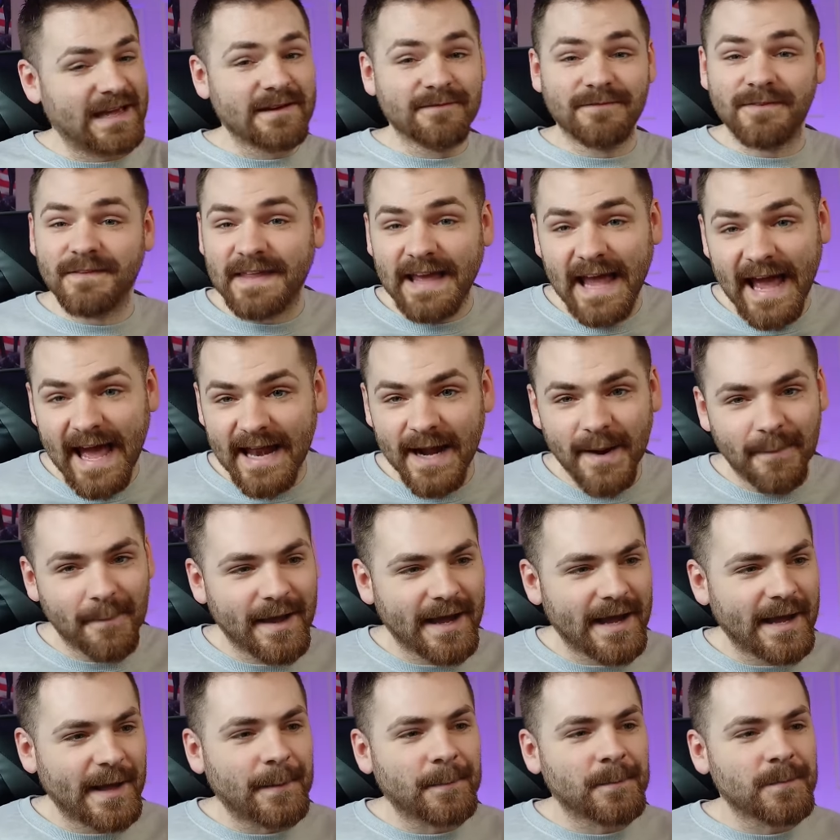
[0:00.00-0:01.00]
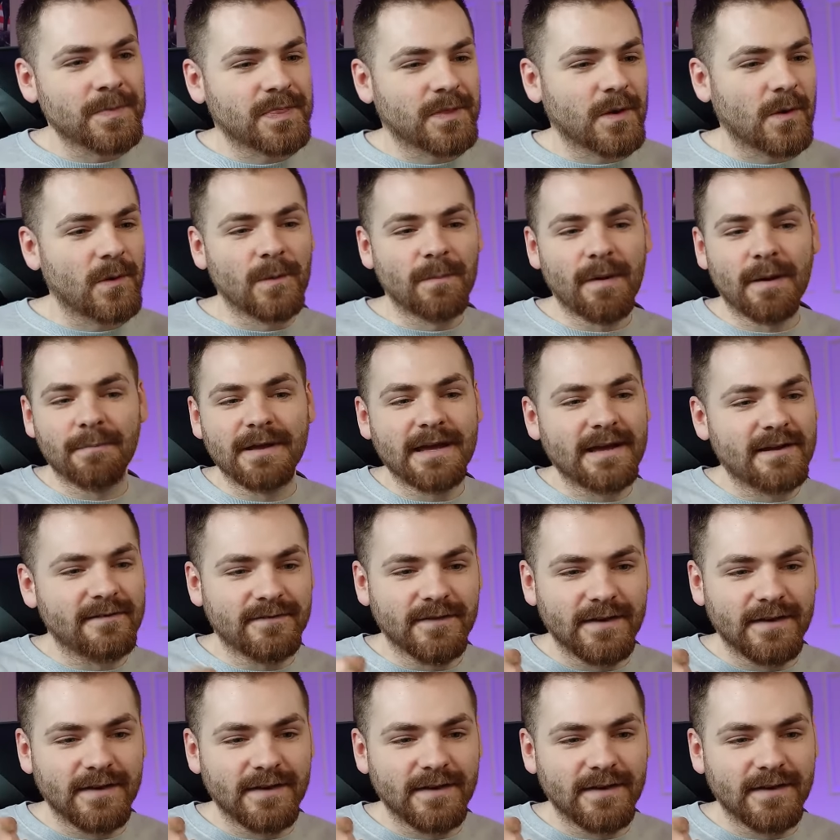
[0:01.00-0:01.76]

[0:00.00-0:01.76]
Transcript: here for the anime or might be